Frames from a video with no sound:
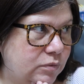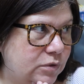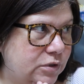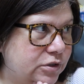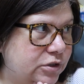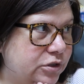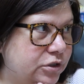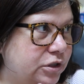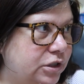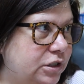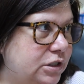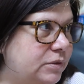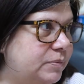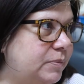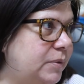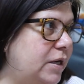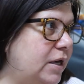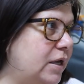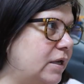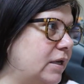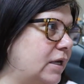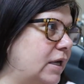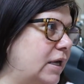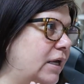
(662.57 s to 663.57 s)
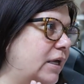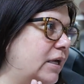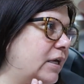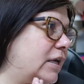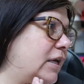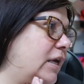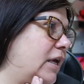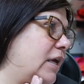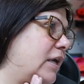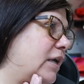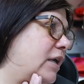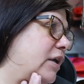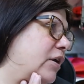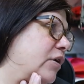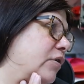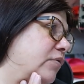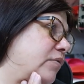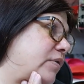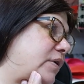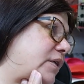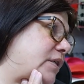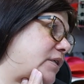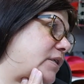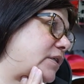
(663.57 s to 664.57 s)
But Journey's been on an egg kick here
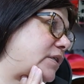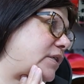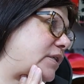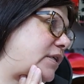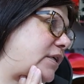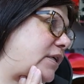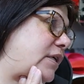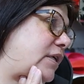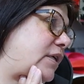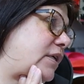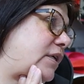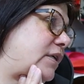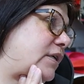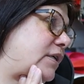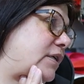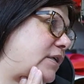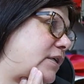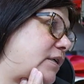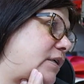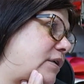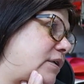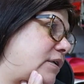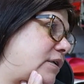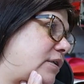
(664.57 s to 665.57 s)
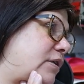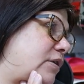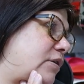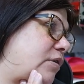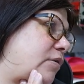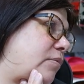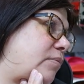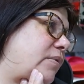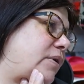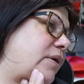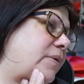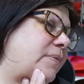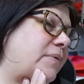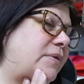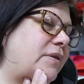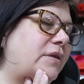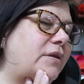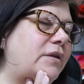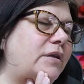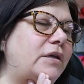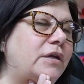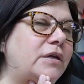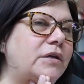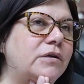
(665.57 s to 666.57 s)
recently. Don't play with the
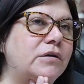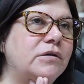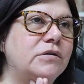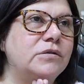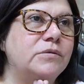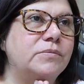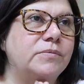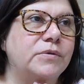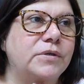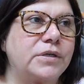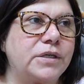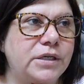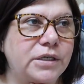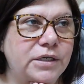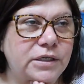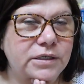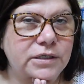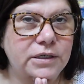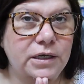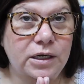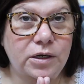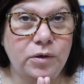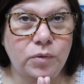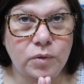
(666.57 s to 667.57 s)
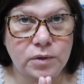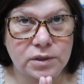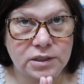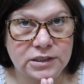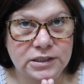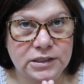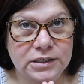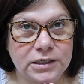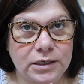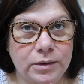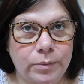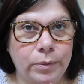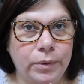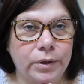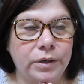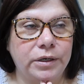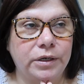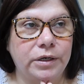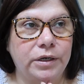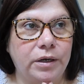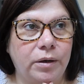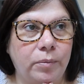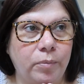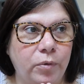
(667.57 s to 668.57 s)
needles, please. I don't want to step on
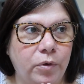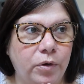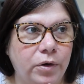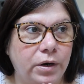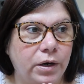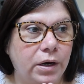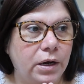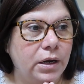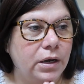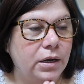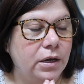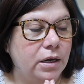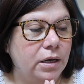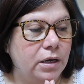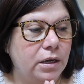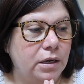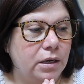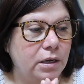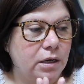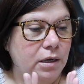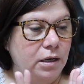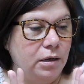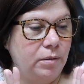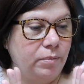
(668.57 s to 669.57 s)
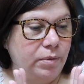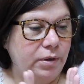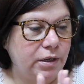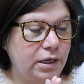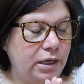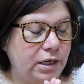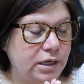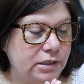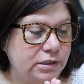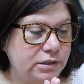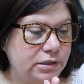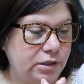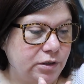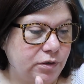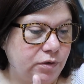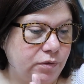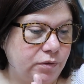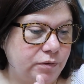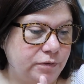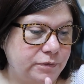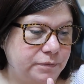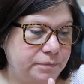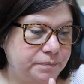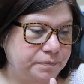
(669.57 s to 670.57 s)
it anymore. But yeah,
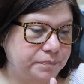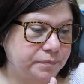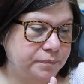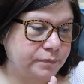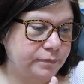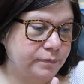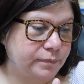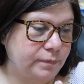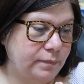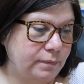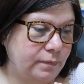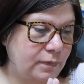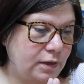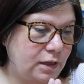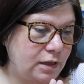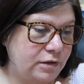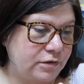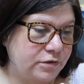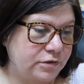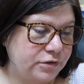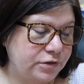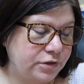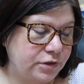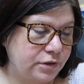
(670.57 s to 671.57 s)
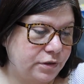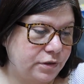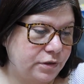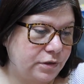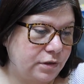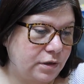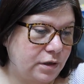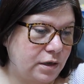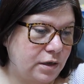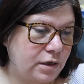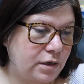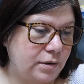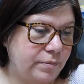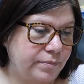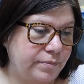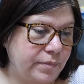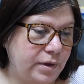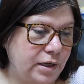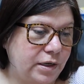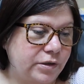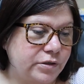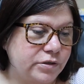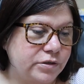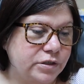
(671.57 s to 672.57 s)
so there's
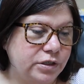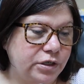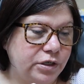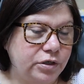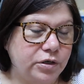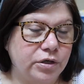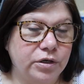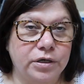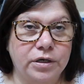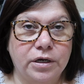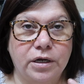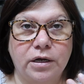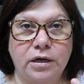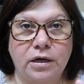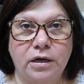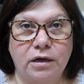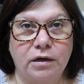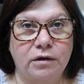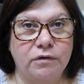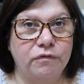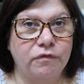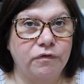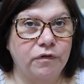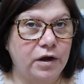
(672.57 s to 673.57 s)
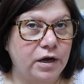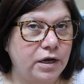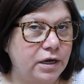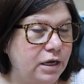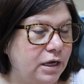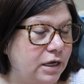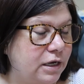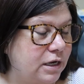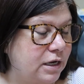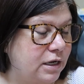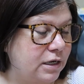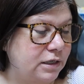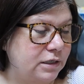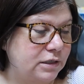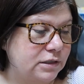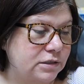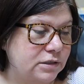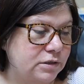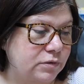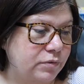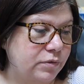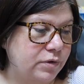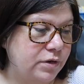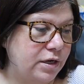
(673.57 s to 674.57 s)
I usually cook on Friday night,
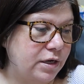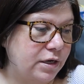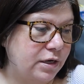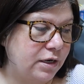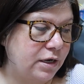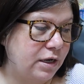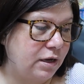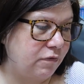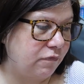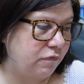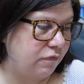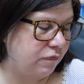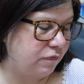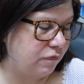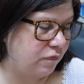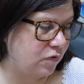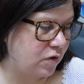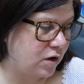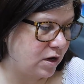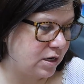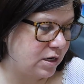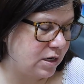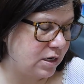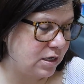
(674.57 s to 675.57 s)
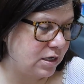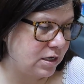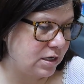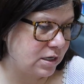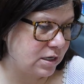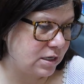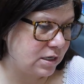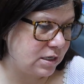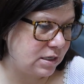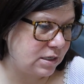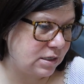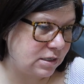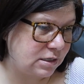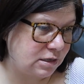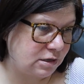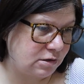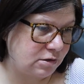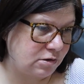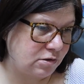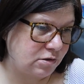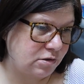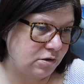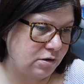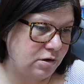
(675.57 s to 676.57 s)
so we're not gonna have Friday night
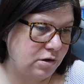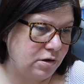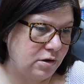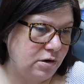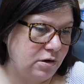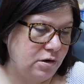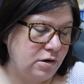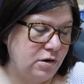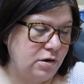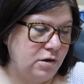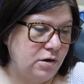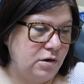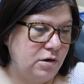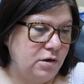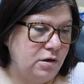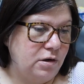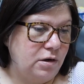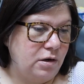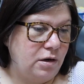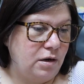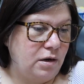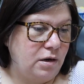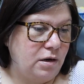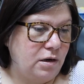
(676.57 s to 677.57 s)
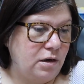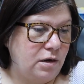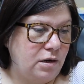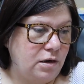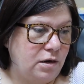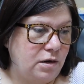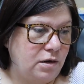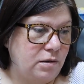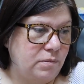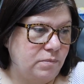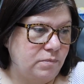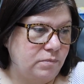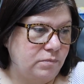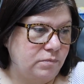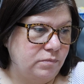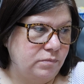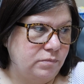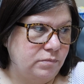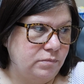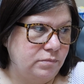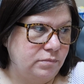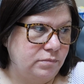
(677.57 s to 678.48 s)
dinner. And